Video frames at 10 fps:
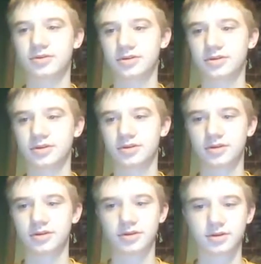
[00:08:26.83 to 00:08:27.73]

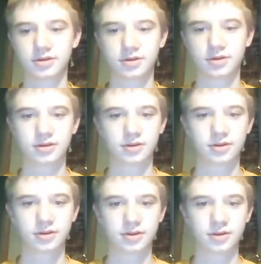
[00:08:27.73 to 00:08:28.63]

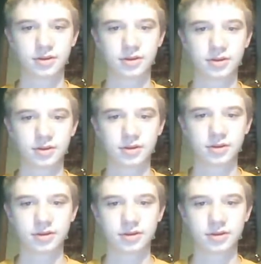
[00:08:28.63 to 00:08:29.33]
Nothing is said.